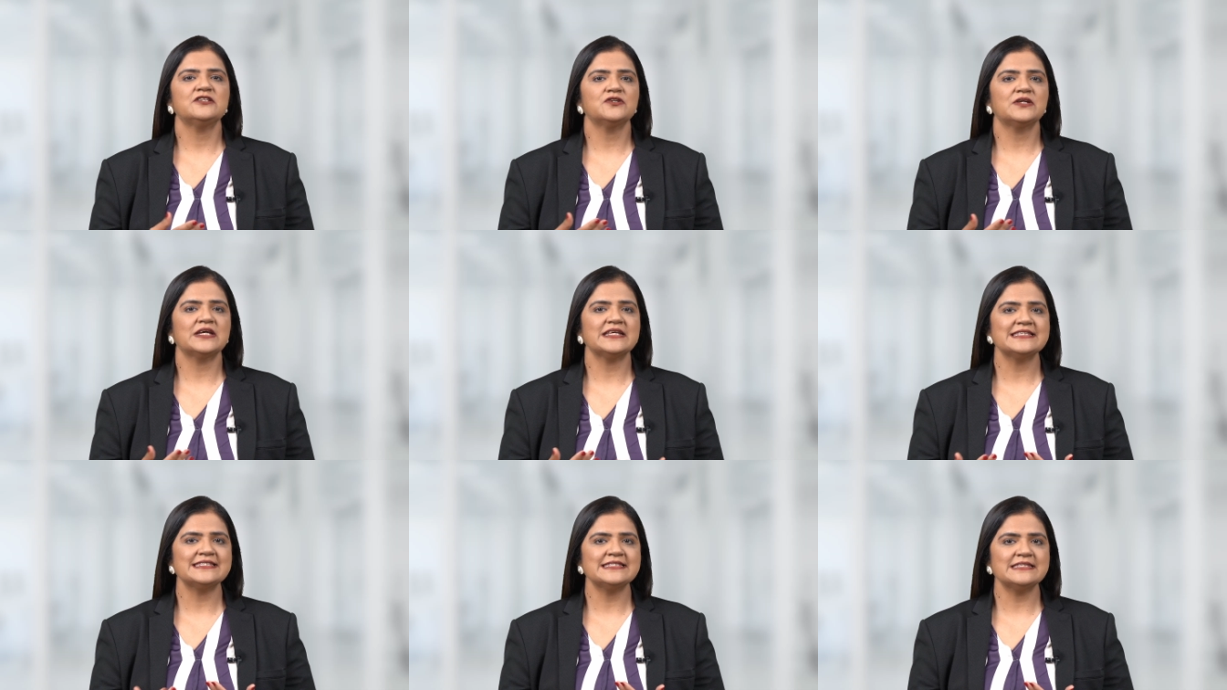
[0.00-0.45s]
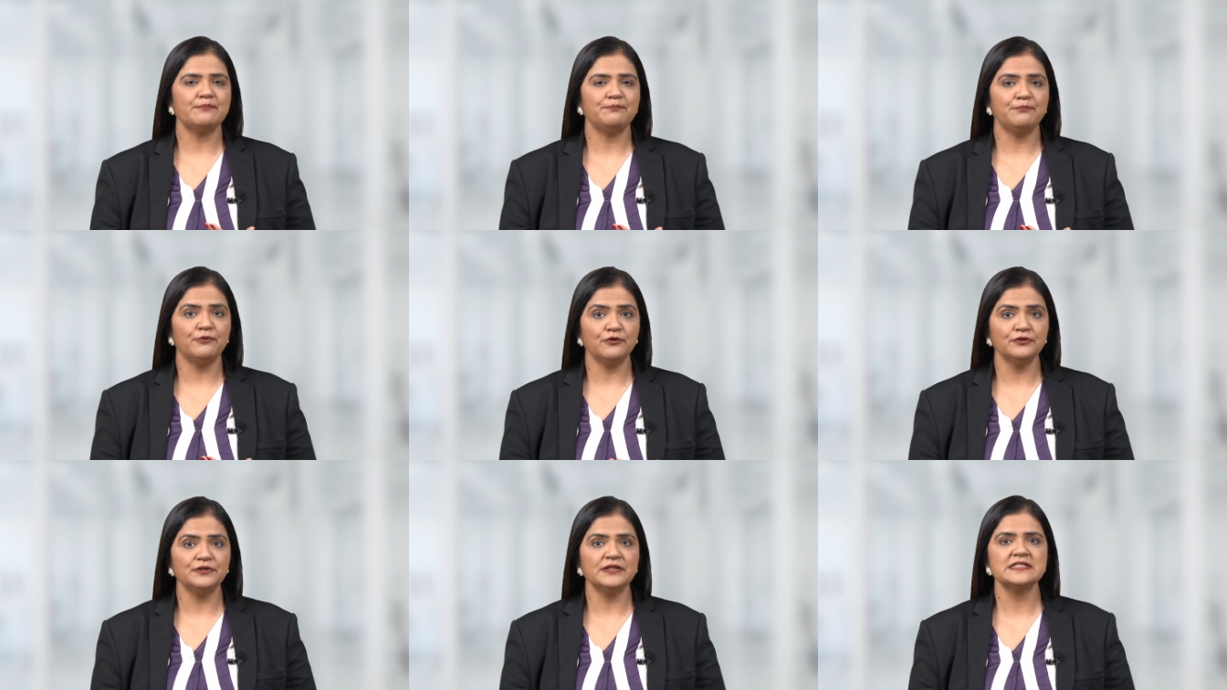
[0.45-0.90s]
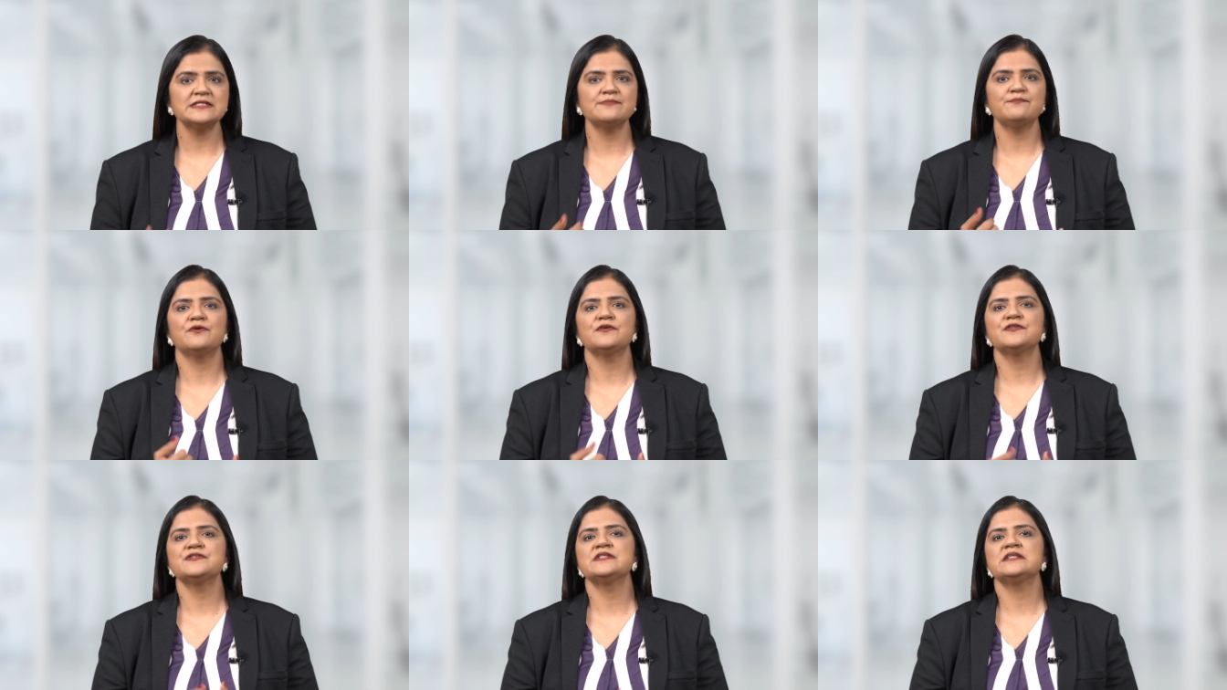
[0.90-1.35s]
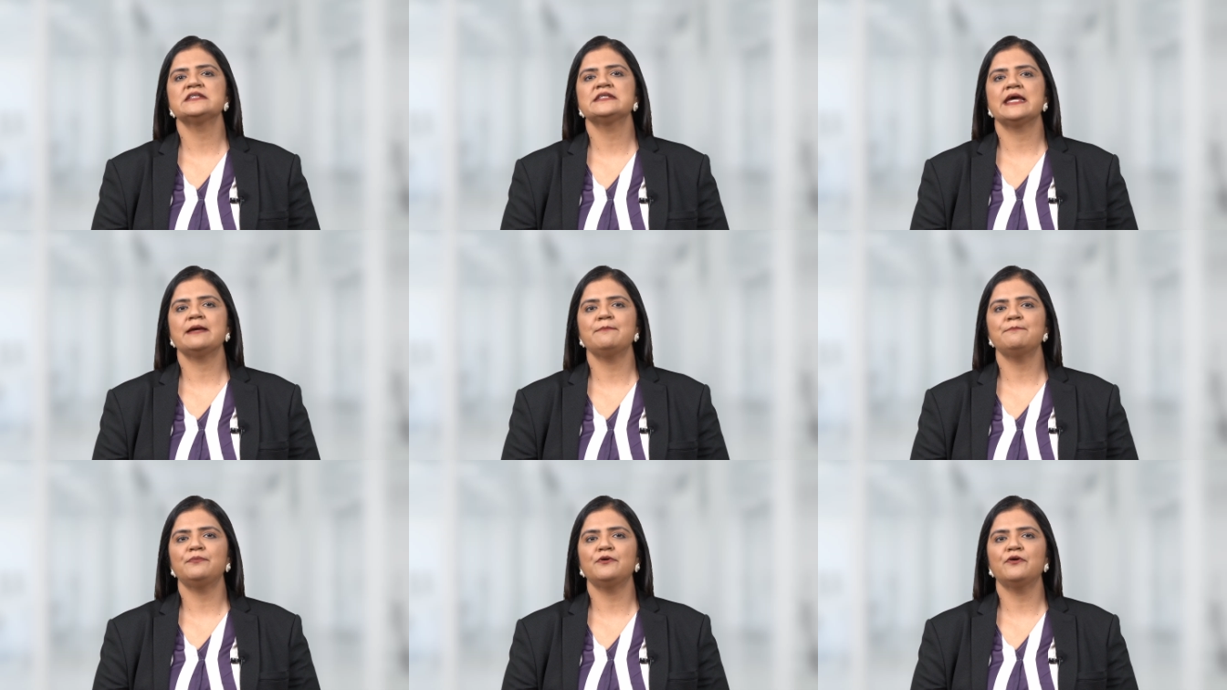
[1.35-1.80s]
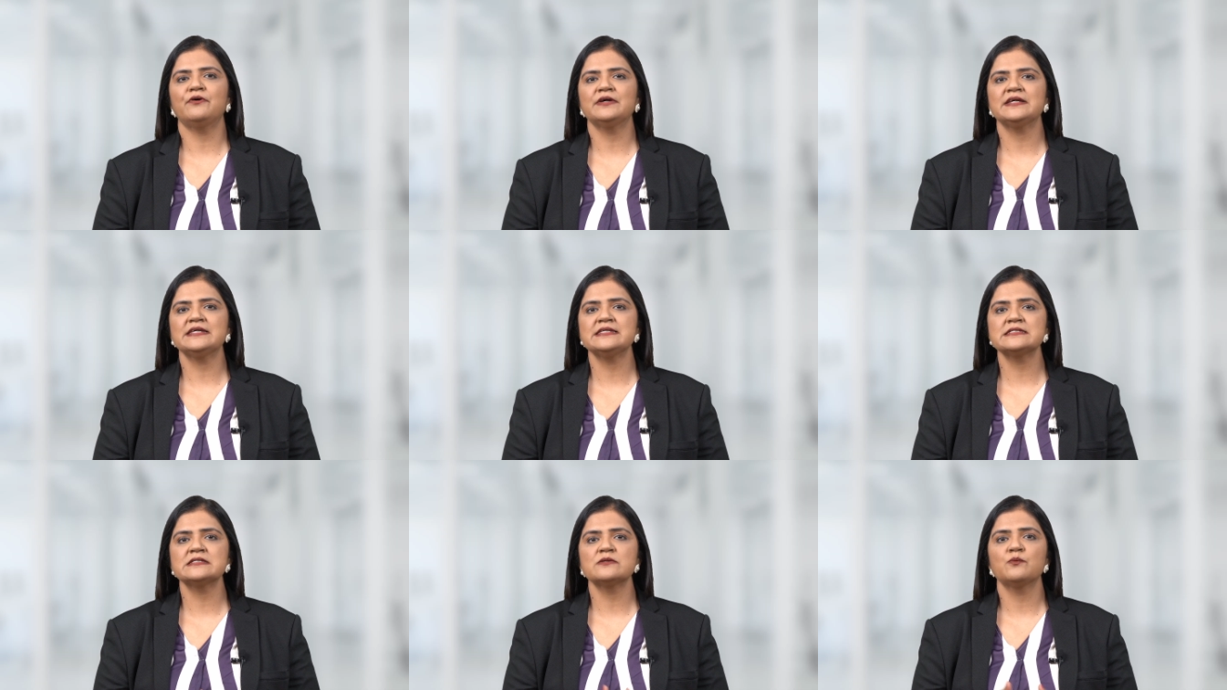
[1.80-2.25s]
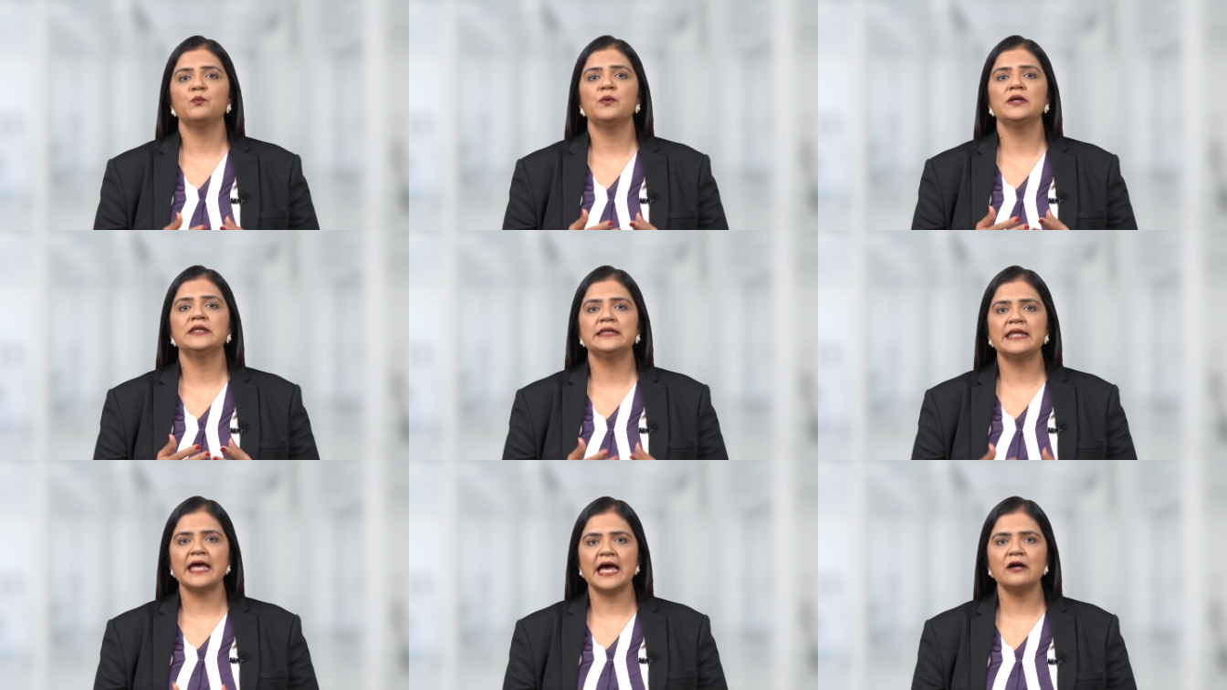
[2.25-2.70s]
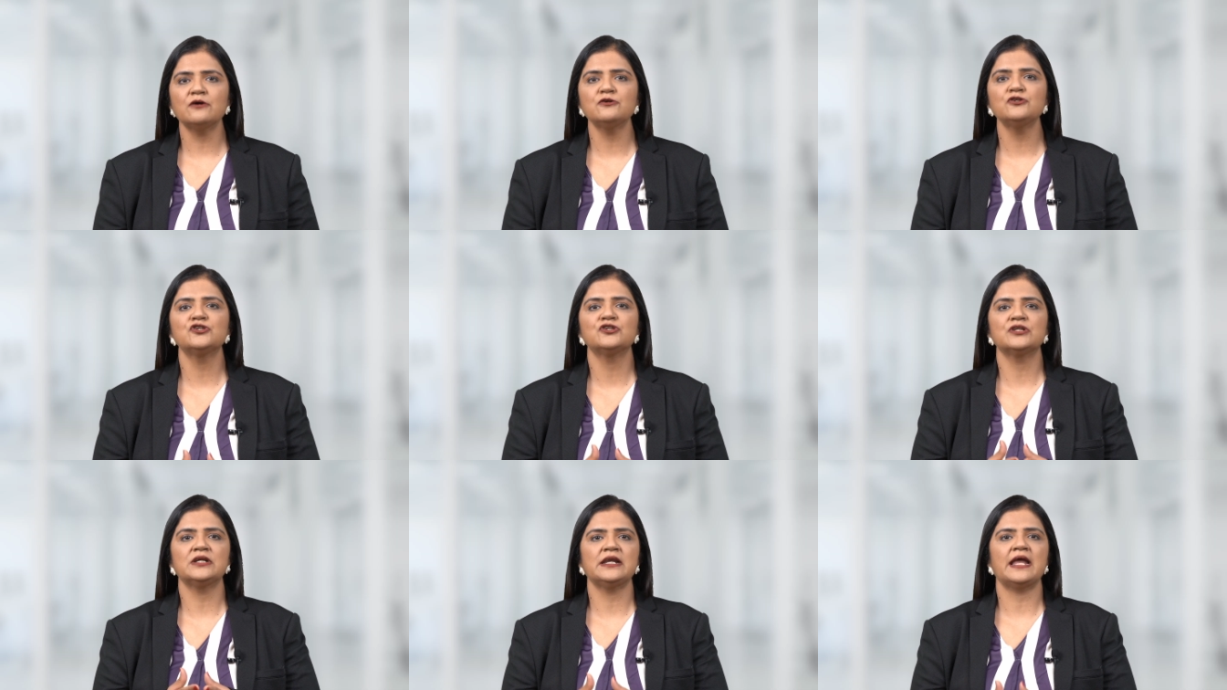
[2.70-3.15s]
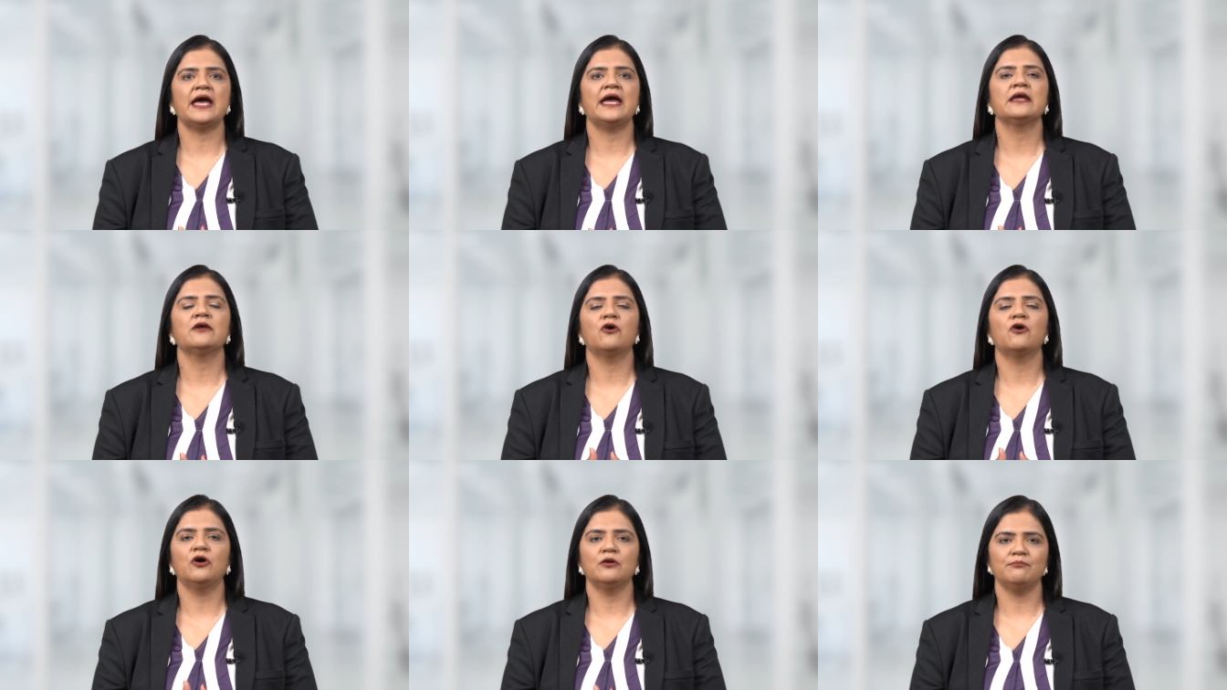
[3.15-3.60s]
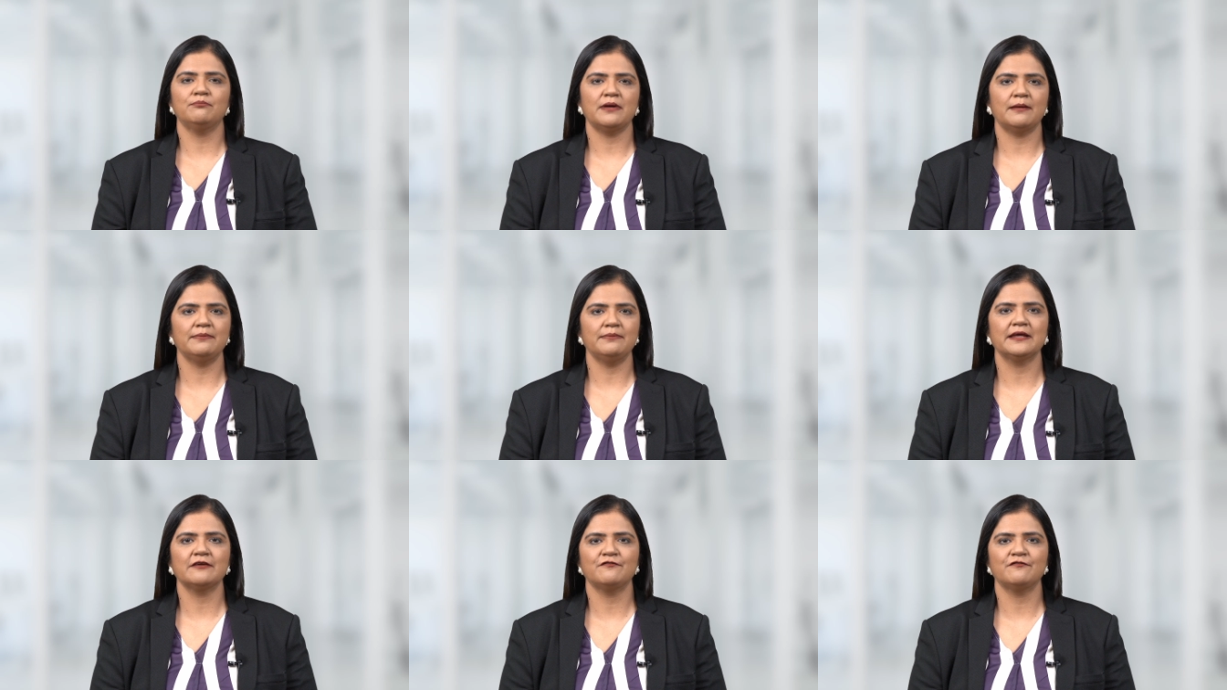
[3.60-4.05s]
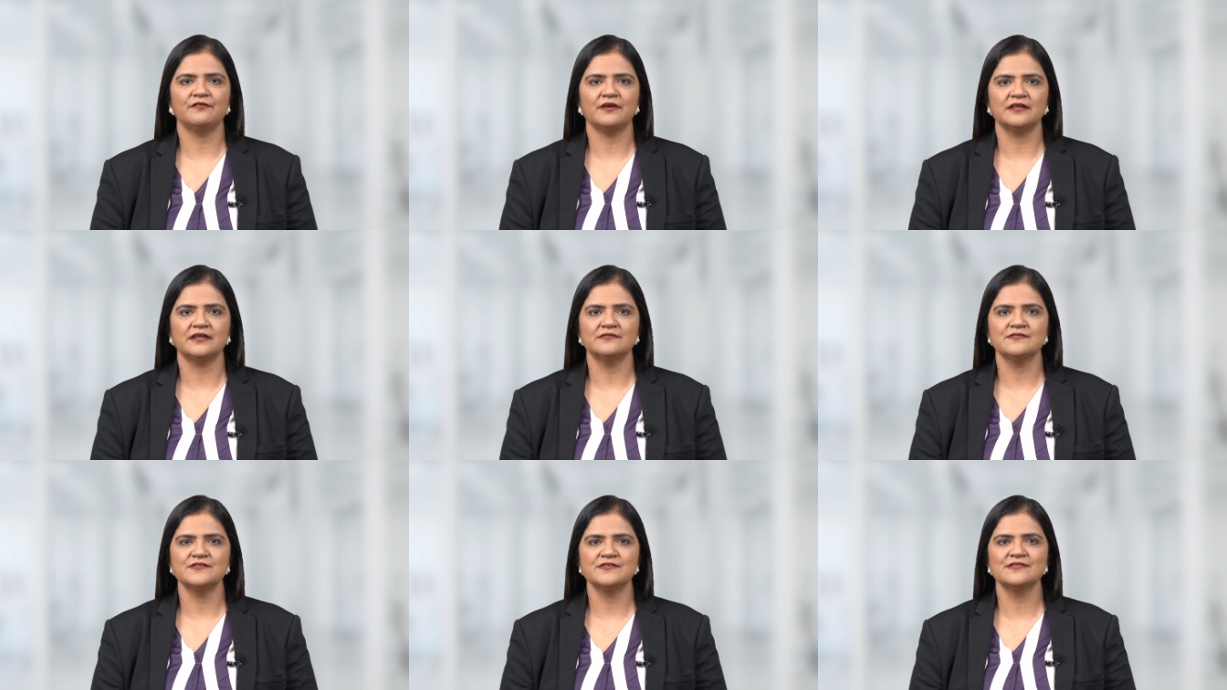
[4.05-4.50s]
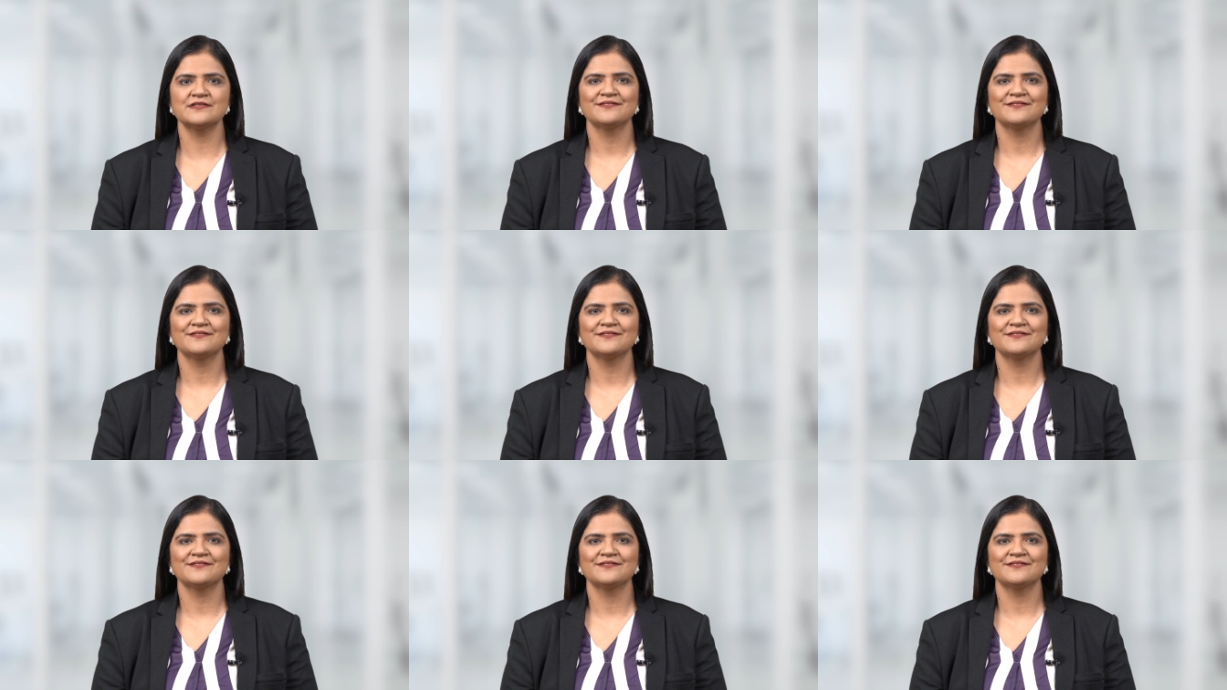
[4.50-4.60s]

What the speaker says: you can support the sponsored employees without relying on public funds.